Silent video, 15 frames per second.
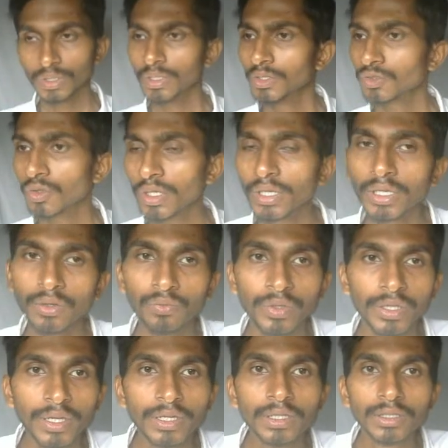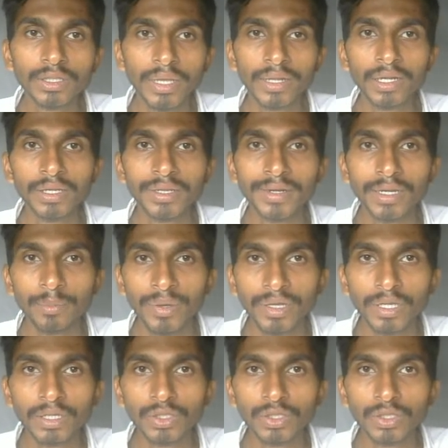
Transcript: So okay, we can directly create a backend,